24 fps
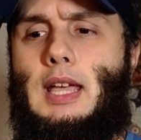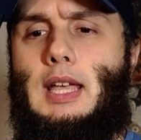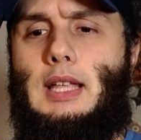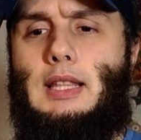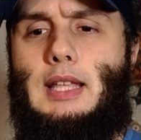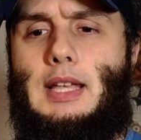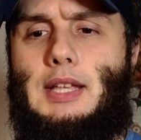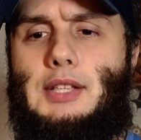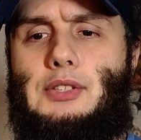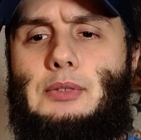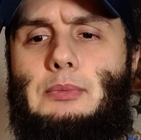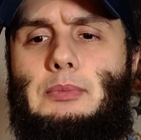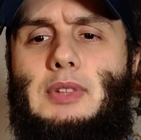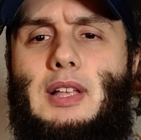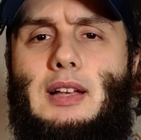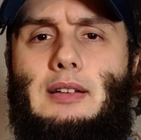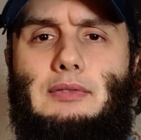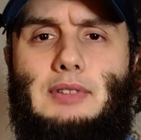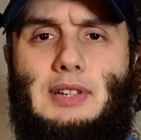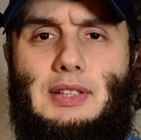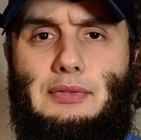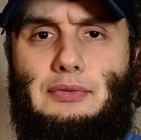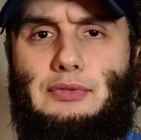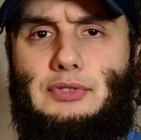It has some
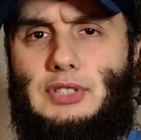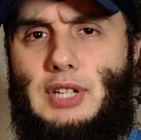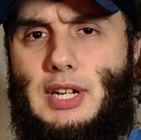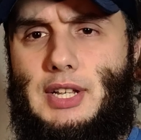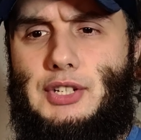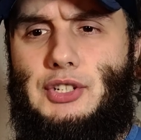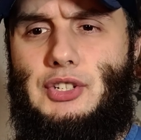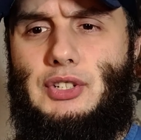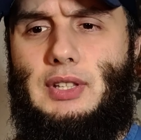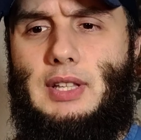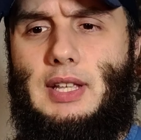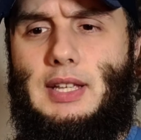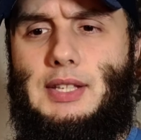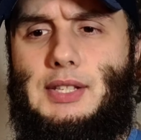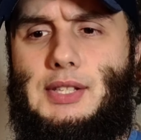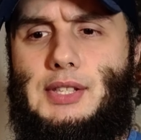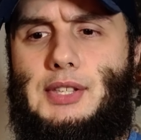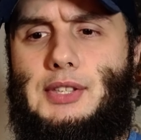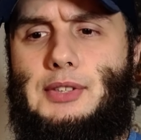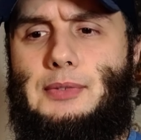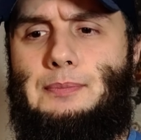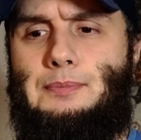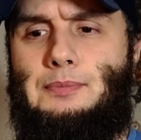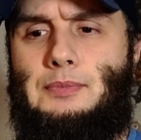lovely
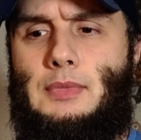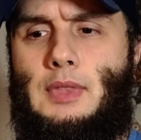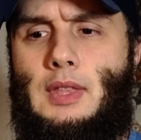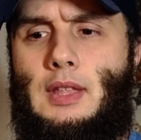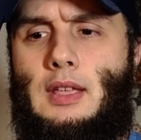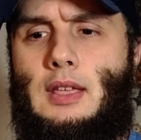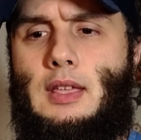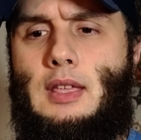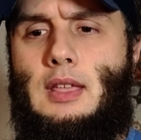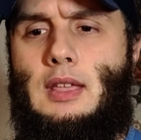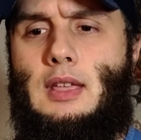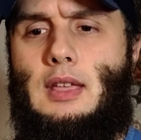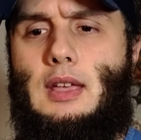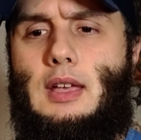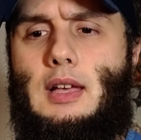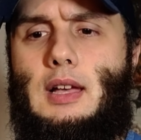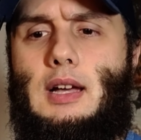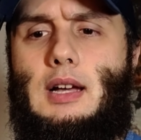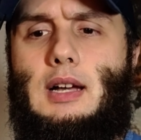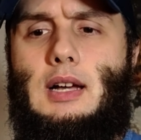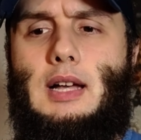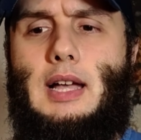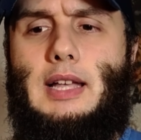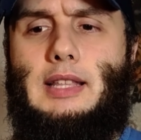freshness
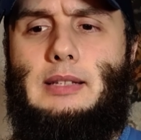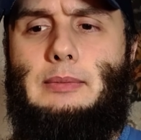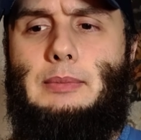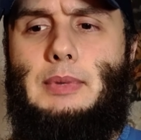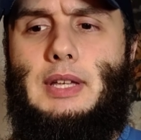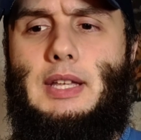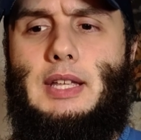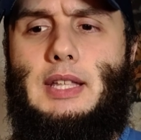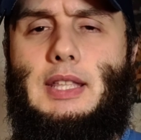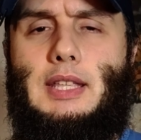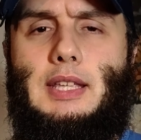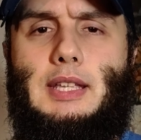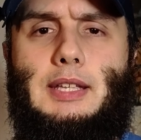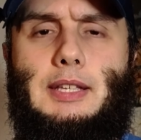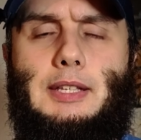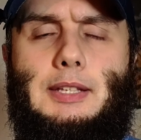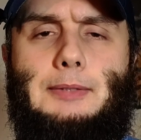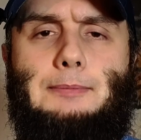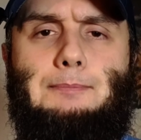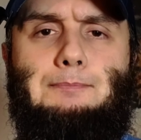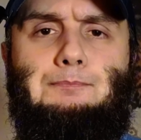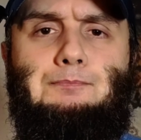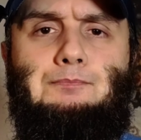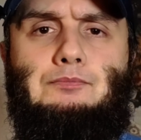at the beginning.